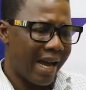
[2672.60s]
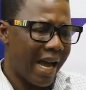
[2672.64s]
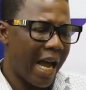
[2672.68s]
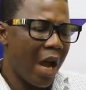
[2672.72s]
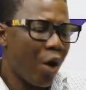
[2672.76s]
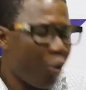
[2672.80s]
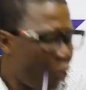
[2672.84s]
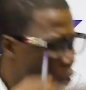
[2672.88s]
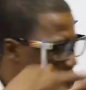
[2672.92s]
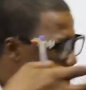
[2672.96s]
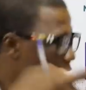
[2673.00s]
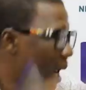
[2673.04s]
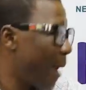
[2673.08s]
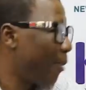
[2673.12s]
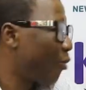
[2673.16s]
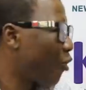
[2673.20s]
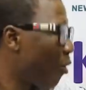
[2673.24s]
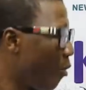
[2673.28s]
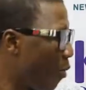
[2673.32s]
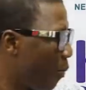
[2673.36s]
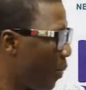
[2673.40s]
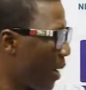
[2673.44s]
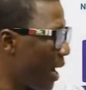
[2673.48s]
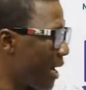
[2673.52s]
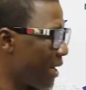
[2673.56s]
a collapse
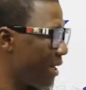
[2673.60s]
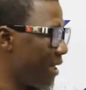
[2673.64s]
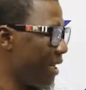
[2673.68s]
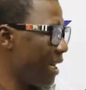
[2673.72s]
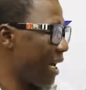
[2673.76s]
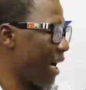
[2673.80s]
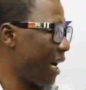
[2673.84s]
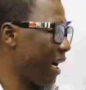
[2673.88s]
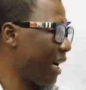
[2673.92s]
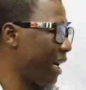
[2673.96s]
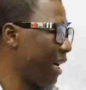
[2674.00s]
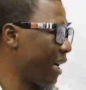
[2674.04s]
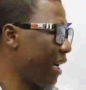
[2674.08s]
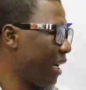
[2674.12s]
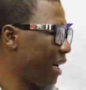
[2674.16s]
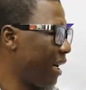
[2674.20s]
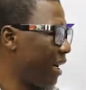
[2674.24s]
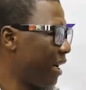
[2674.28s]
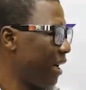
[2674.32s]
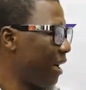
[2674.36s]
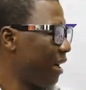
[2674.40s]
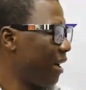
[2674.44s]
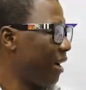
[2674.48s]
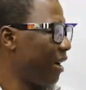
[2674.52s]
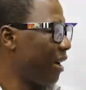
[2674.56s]
of party now.
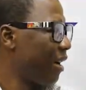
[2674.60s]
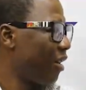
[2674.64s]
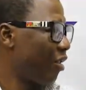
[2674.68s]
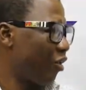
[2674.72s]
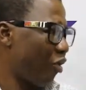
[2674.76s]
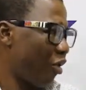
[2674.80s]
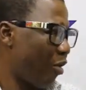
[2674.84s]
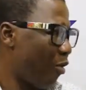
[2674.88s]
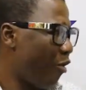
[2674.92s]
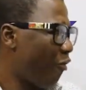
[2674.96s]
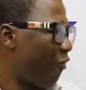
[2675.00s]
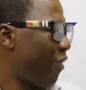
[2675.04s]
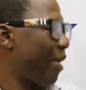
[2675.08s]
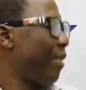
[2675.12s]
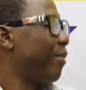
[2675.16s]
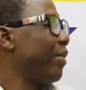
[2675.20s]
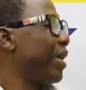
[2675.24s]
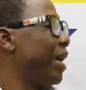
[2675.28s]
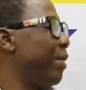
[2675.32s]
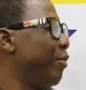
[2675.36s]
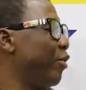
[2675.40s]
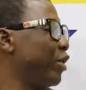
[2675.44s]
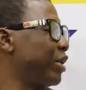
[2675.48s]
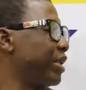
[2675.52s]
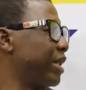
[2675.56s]
Or
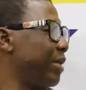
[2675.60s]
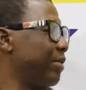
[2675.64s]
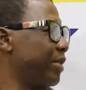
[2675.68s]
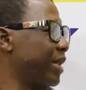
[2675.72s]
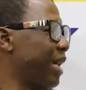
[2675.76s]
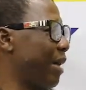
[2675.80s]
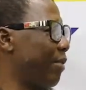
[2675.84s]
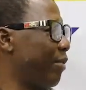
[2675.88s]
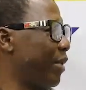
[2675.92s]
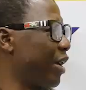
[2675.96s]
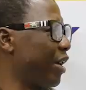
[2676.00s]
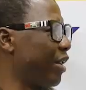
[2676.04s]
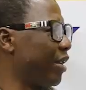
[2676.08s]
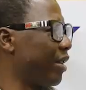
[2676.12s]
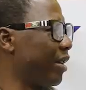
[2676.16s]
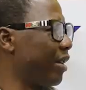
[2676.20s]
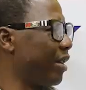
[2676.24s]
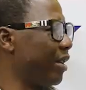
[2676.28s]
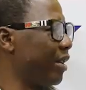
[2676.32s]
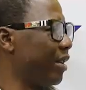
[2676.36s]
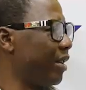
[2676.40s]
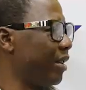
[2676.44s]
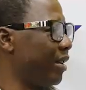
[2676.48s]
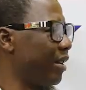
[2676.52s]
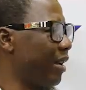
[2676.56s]
a Muslim Sambra
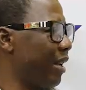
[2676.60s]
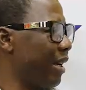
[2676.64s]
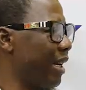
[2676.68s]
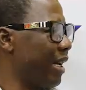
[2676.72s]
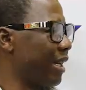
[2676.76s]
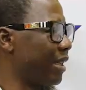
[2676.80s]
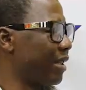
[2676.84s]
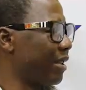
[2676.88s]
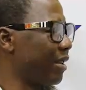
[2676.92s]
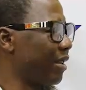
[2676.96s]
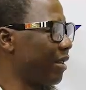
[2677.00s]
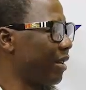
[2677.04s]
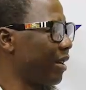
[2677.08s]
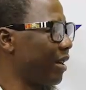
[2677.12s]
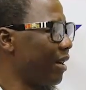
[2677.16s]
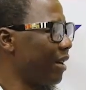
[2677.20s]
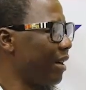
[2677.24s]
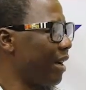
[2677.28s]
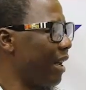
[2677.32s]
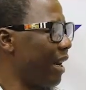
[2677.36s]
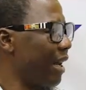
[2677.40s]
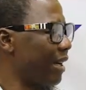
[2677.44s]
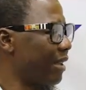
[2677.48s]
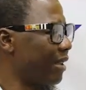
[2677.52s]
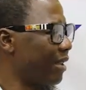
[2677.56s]
and next
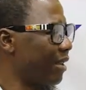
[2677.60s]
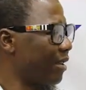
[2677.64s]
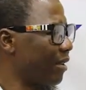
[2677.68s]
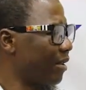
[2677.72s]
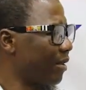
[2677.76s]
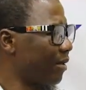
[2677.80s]
election.